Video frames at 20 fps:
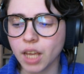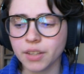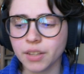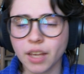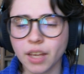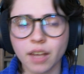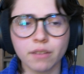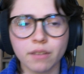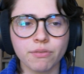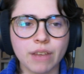And
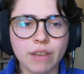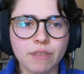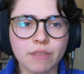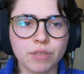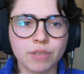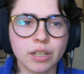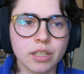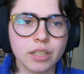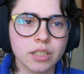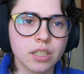then
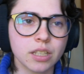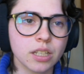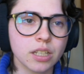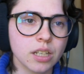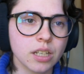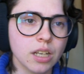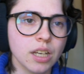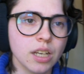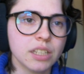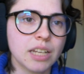
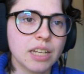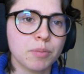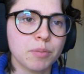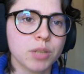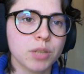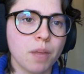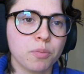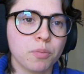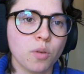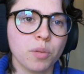favorite
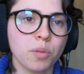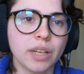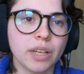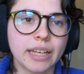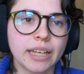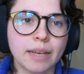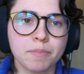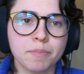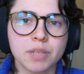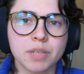tabletop
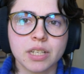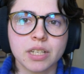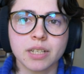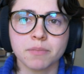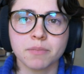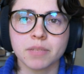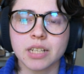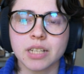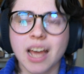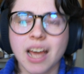role-playing game
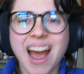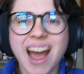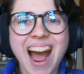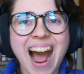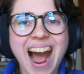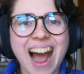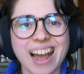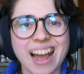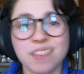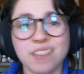systems.
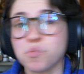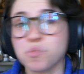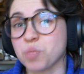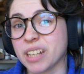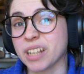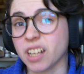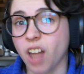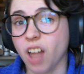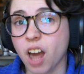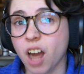I haven't
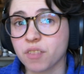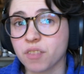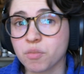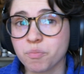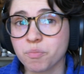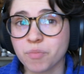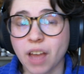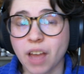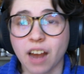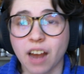played a lot of
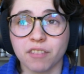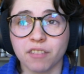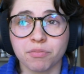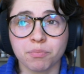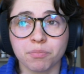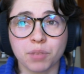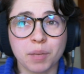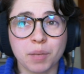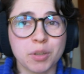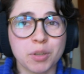them.
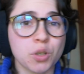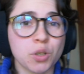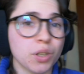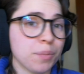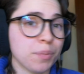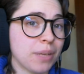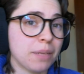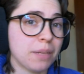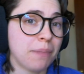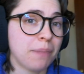I've pretty much
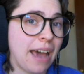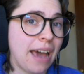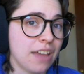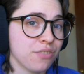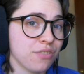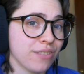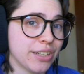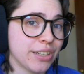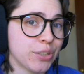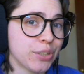only played
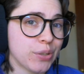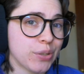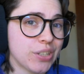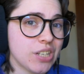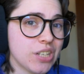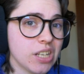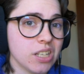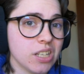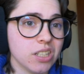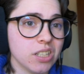Pathfinder
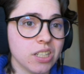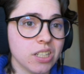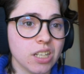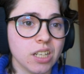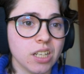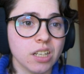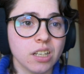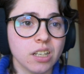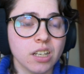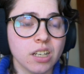and
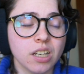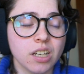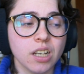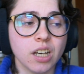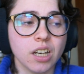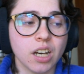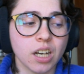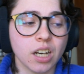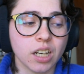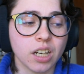D&D.
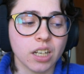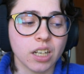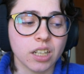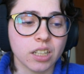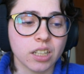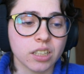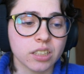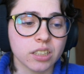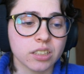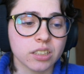
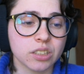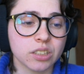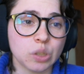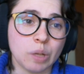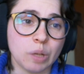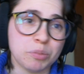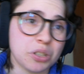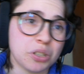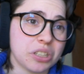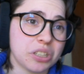So
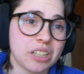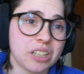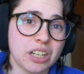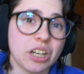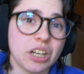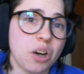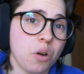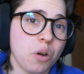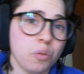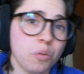I'm just
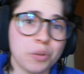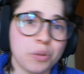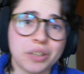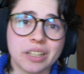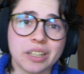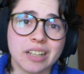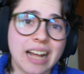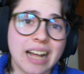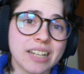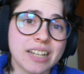gonna go with
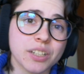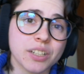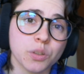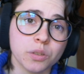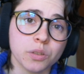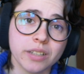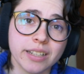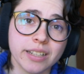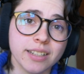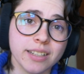the
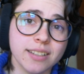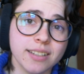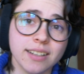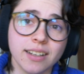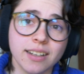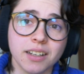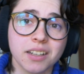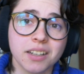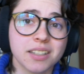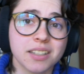classical
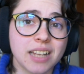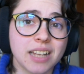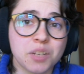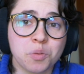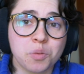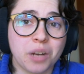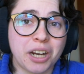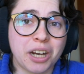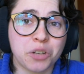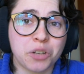D&D because
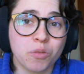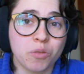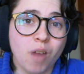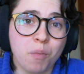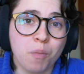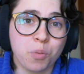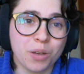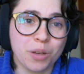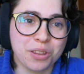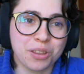that's what I grew
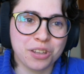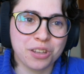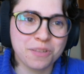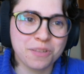up with.